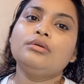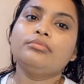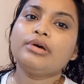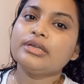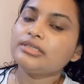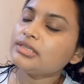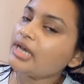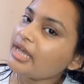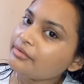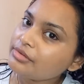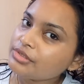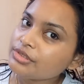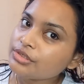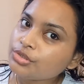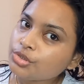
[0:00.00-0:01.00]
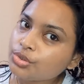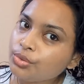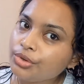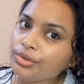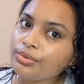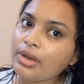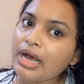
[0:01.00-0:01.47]
but I will just show
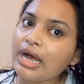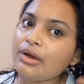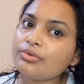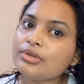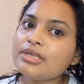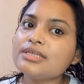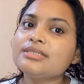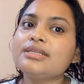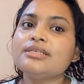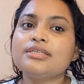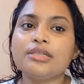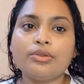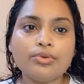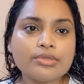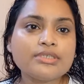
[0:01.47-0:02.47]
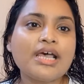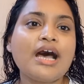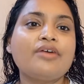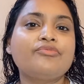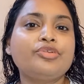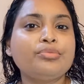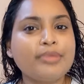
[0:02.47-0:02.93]
you how does this looks
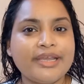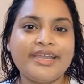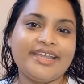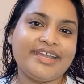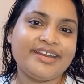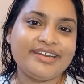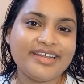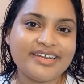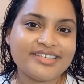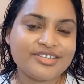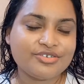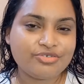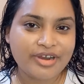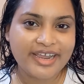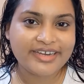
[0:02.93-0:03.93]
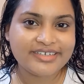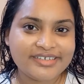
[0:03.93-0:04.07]
after my hair gets dry.